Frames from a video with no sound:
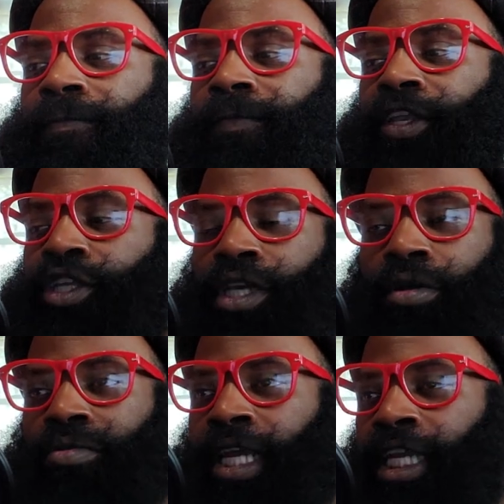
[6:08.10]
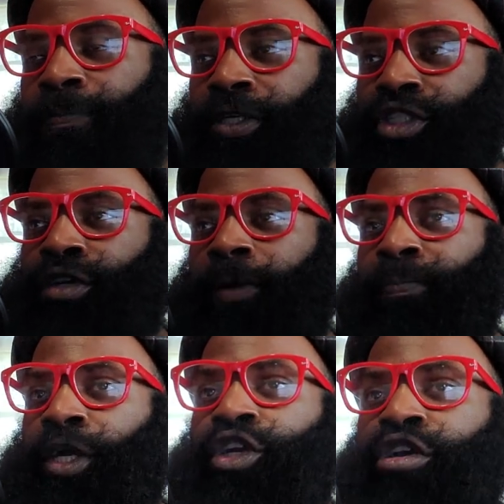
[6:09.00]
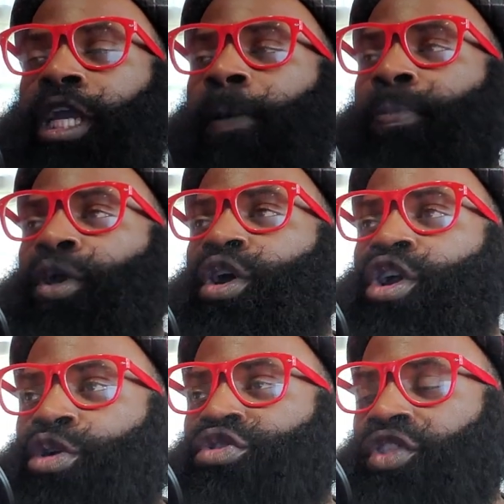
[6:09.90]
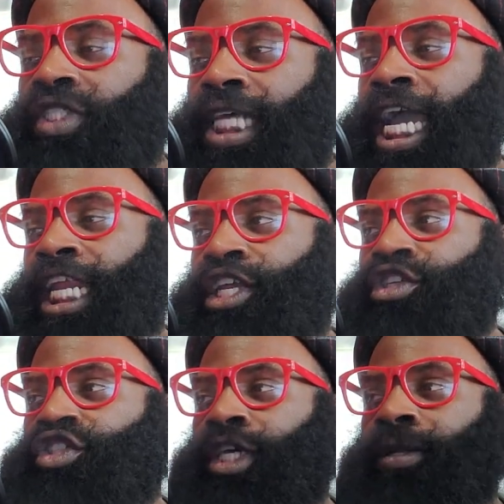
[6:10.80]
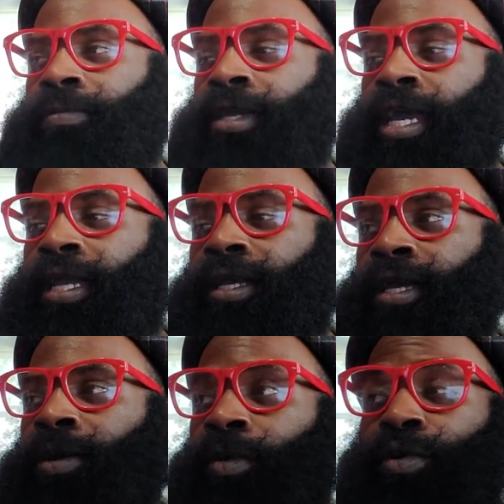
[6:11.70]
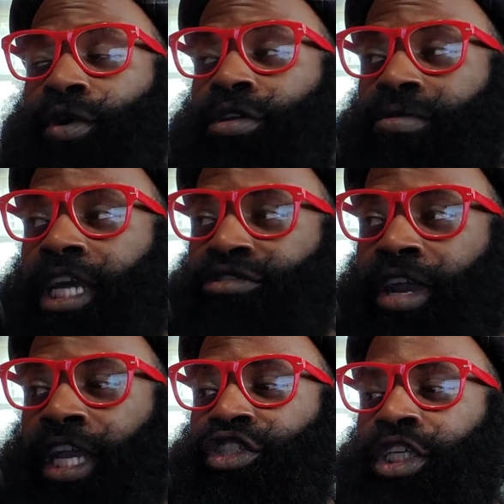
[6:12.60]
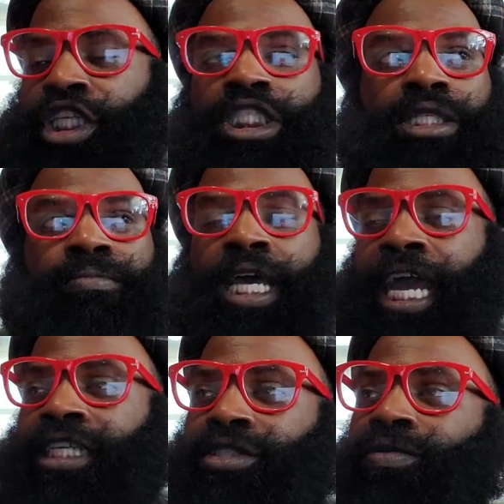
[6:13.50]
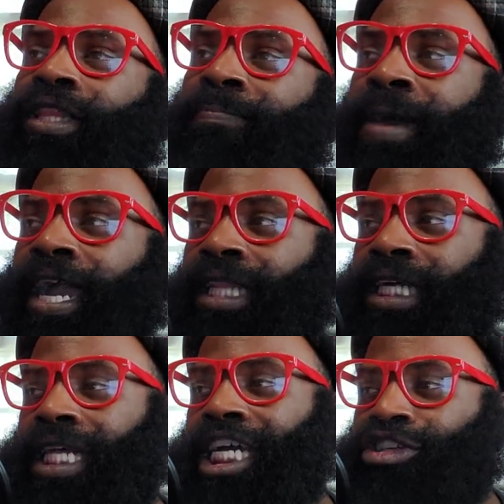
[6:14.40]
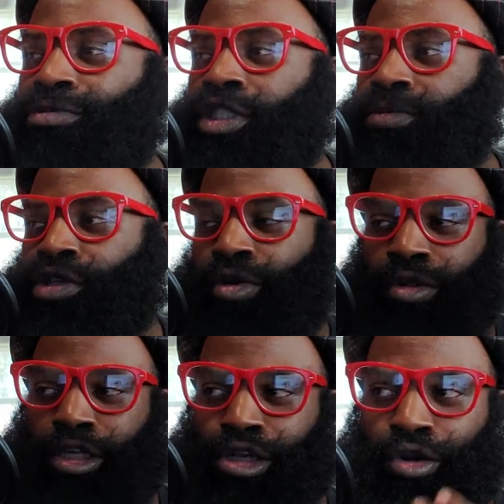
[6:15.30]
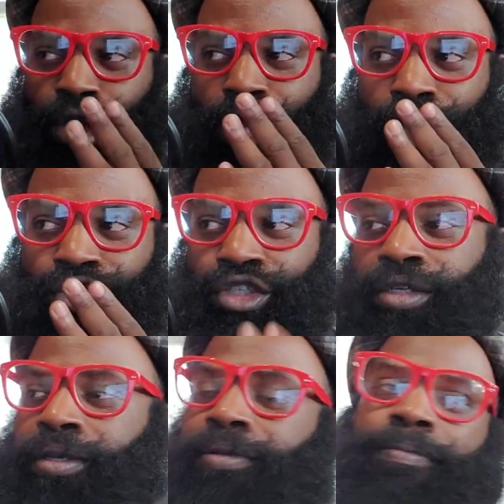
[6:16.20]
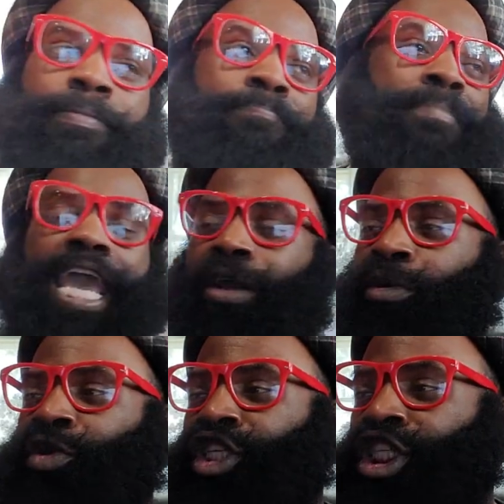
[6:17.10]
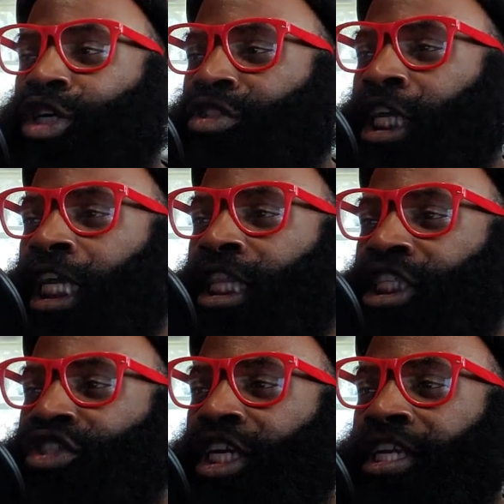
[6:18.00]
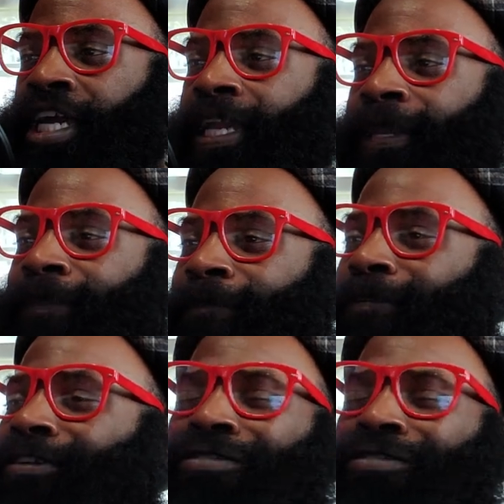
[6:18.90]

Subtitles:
you don't need to put your input. Your input hurts society and shit, okay? We were on the right track and shit. Then some asshole in the back of the classroom and shit was going, let's go to lunch. Man, we were this close to getting this shit done. You